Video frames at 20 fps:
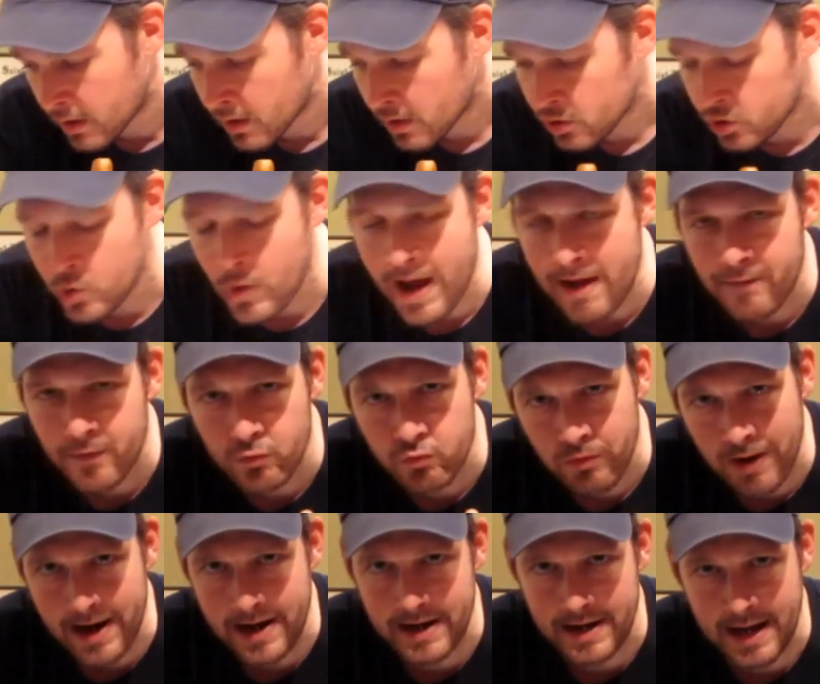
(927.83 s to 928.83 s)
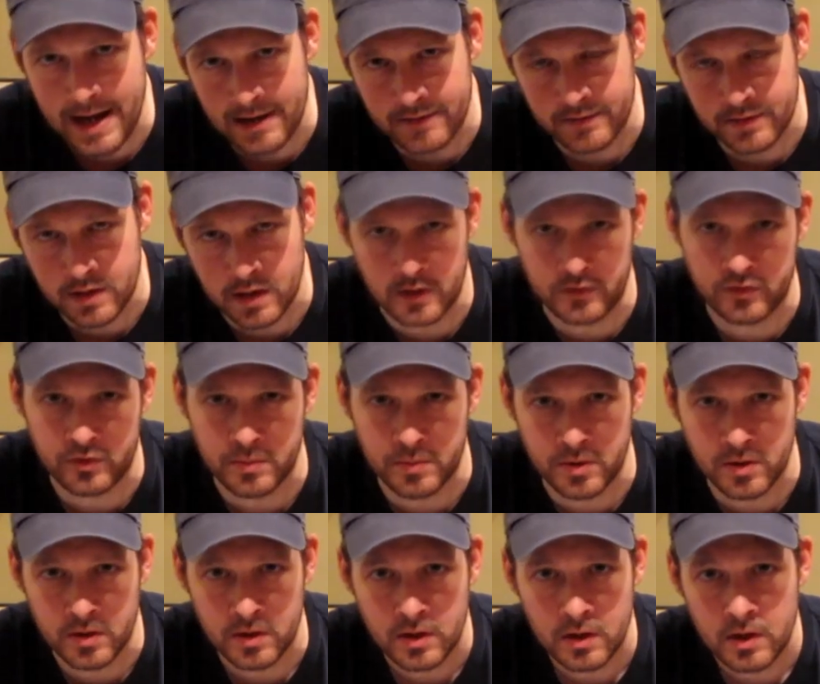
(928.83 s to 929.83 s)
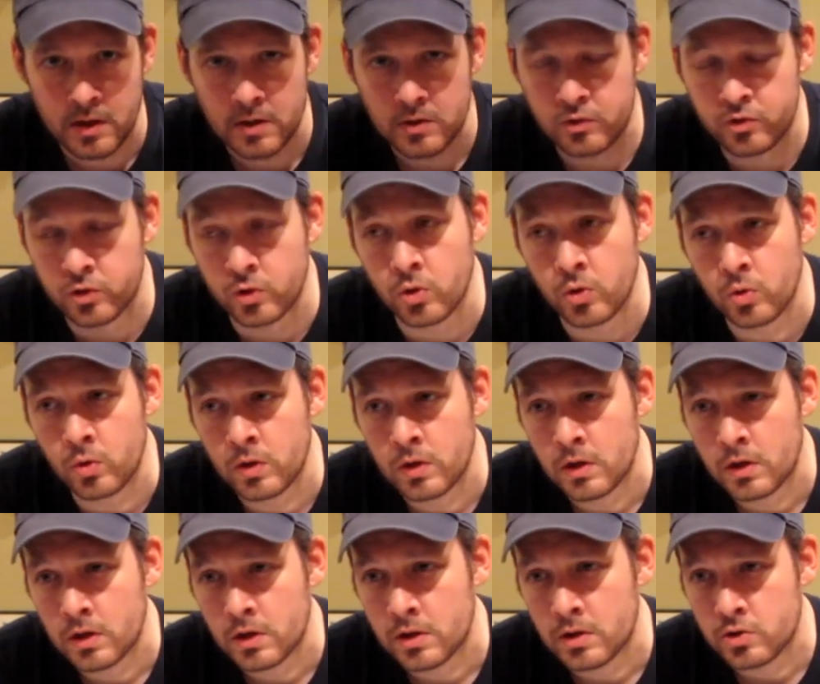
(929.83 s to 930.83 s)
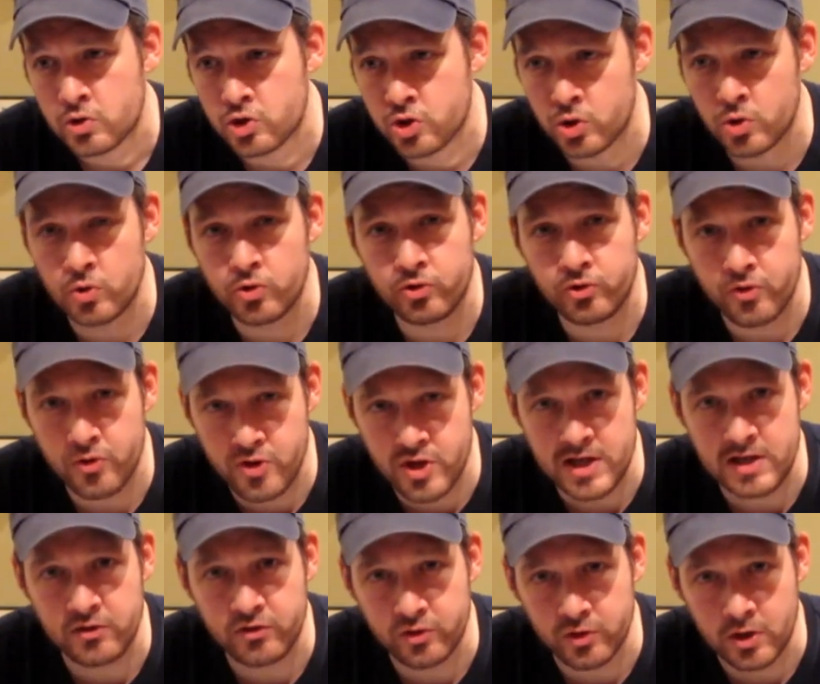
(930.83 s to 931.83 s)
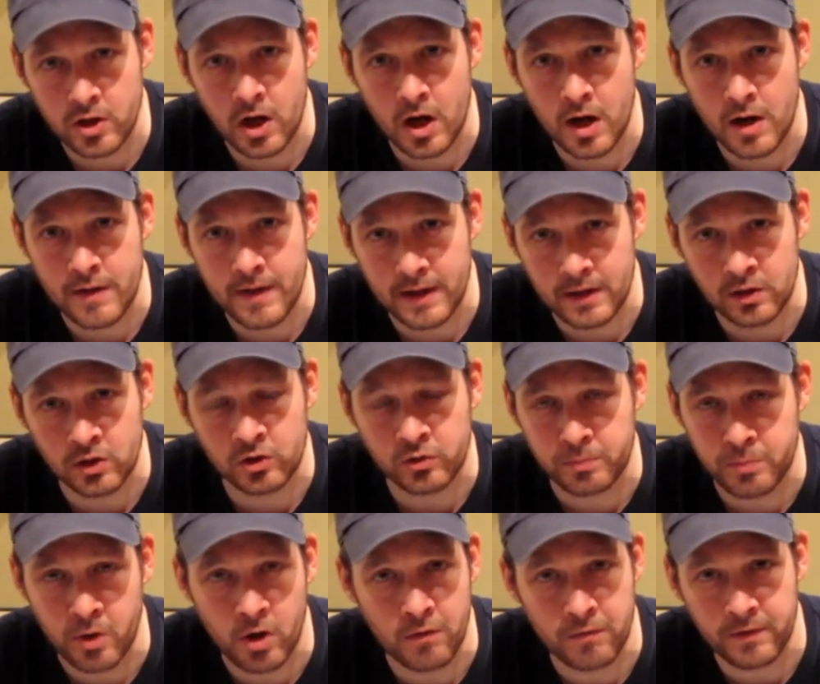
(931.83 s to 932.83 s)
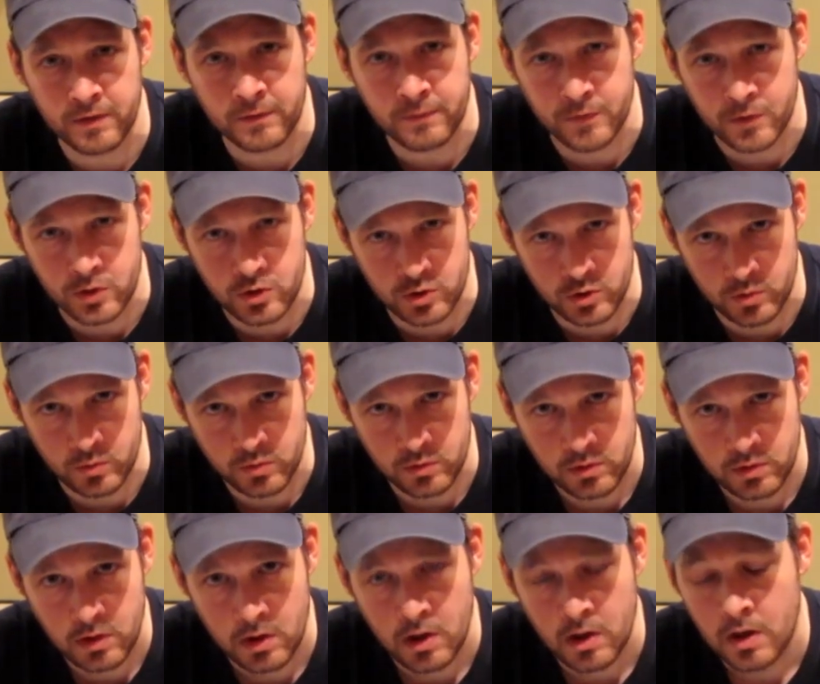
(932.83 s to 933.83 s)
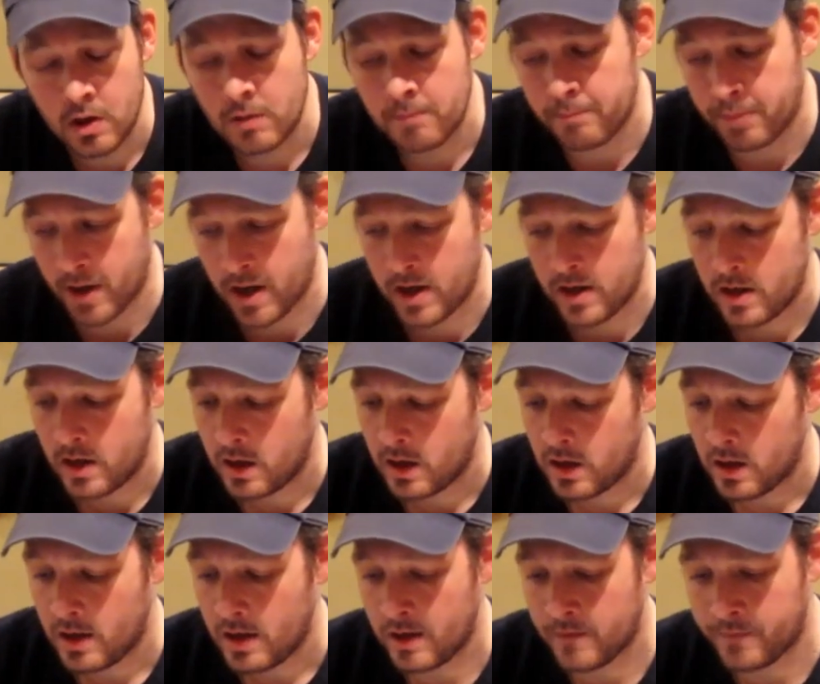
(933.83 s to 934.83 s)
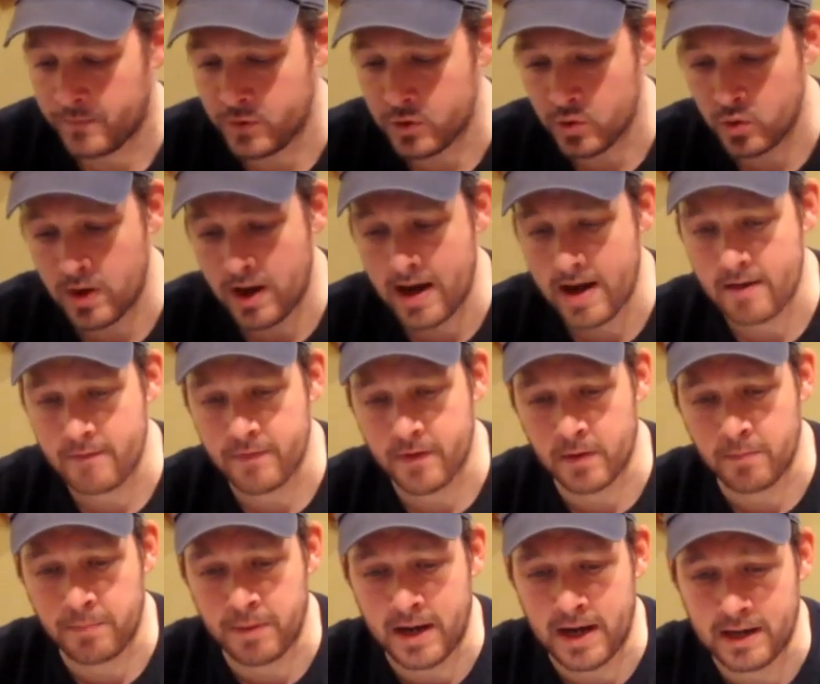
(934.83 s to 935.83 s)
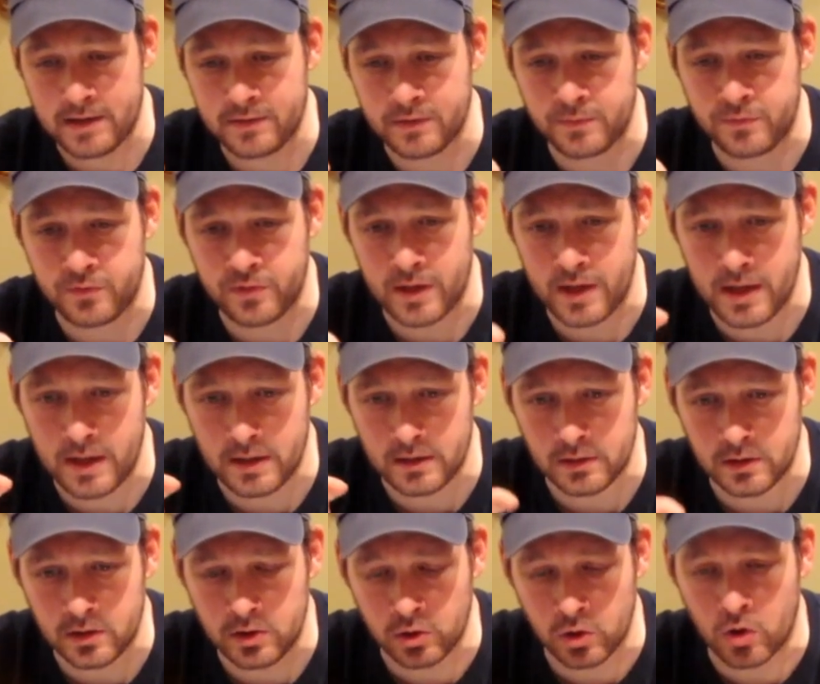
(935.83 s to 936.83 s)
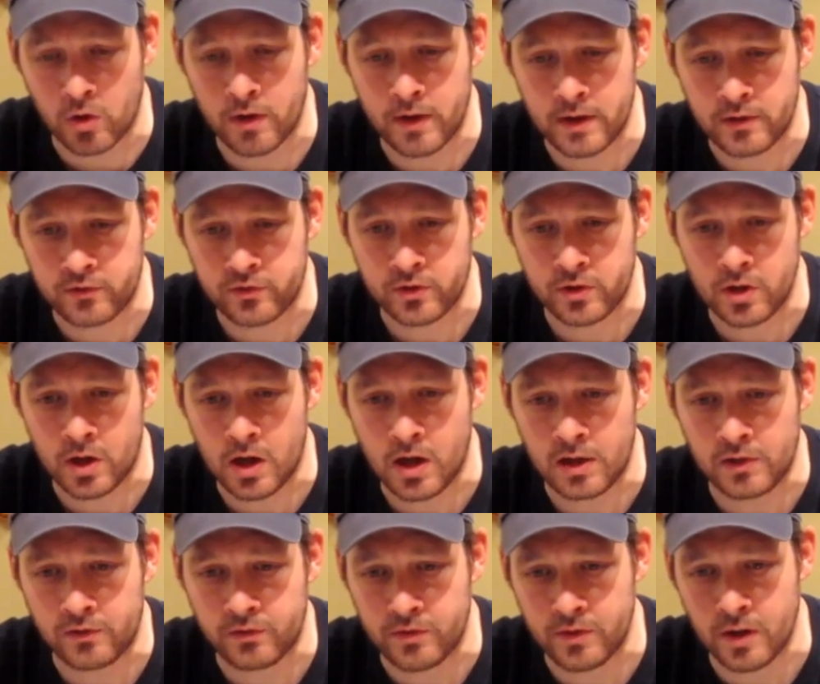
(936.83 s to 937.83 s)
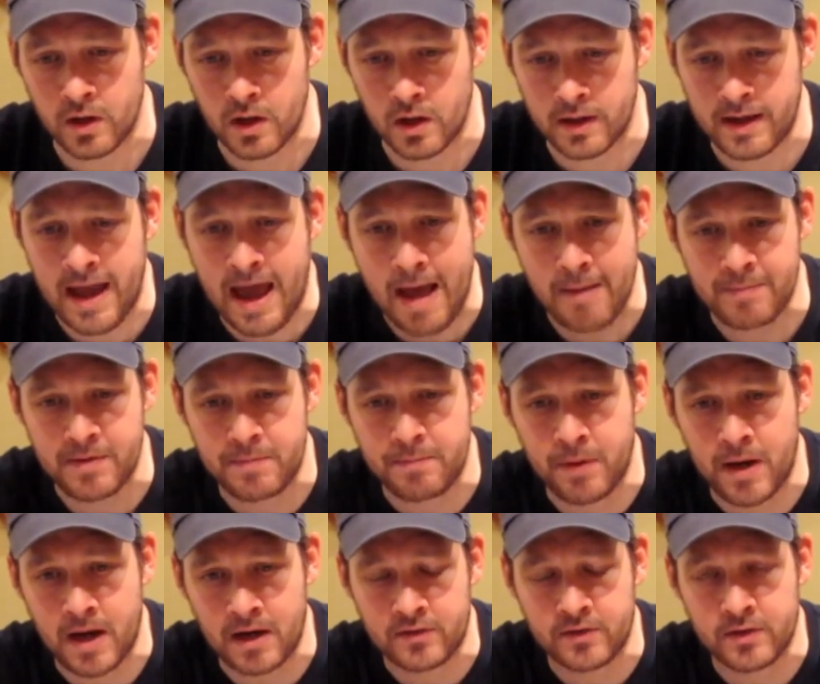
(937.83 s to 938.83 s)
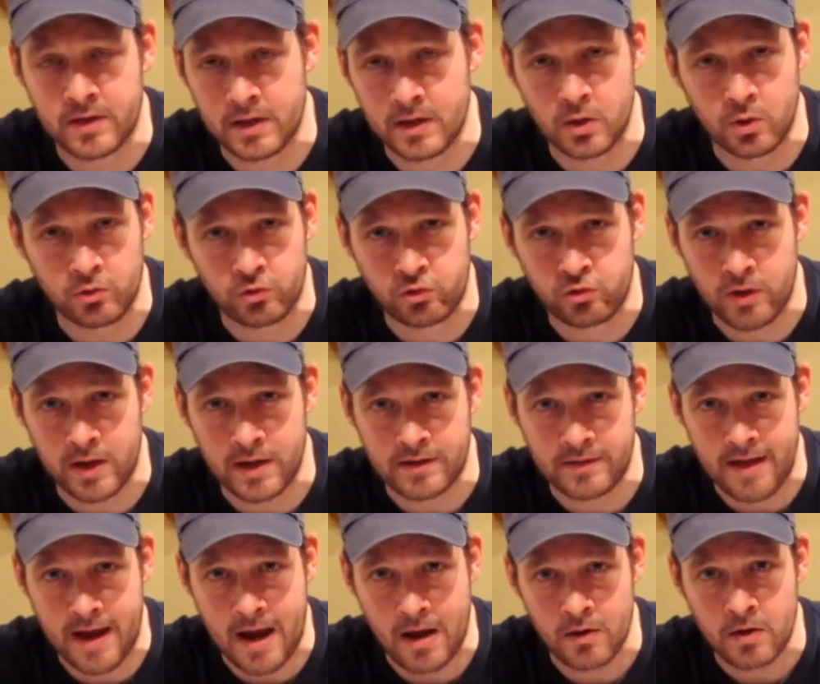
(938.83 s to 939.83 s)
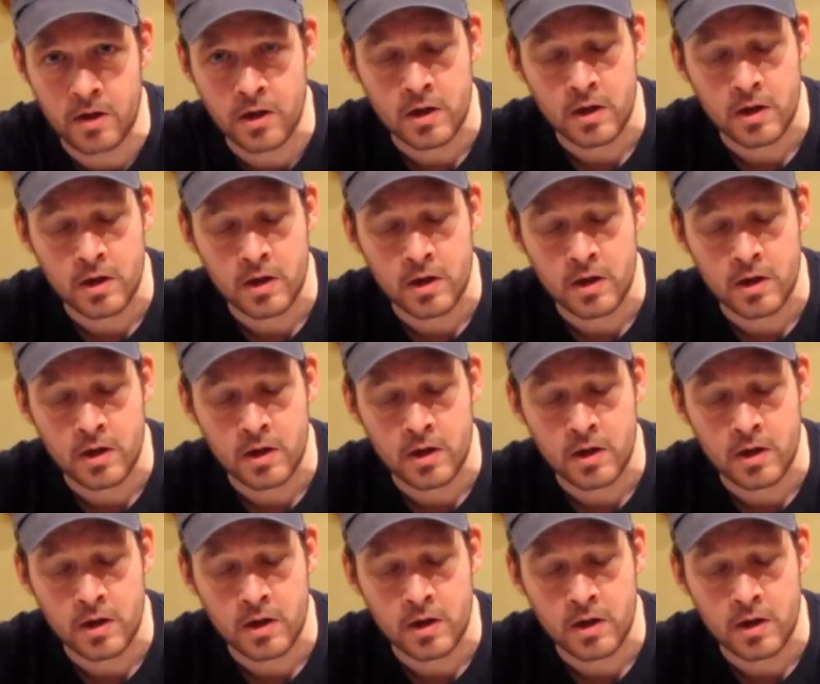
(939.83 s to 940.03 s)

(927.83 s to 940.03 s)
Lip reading: You have a right as a customer to choose the cigar that looks perfect for you. But if you have a box of, say, La Gloria cigars, cabinet box, and they go straight down,